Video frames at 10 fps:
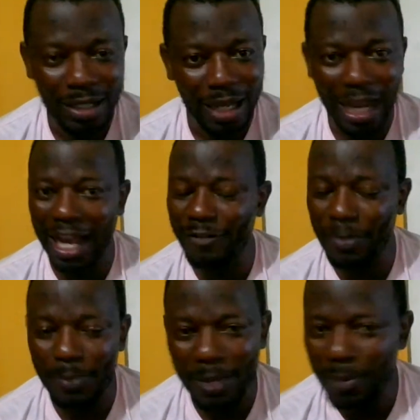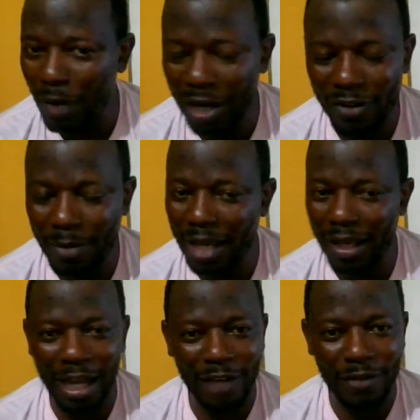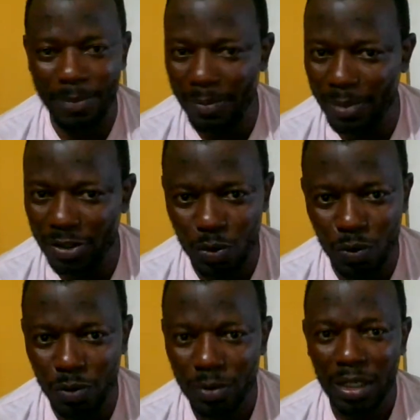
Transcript: I have the paper one for bio, I have the paper two,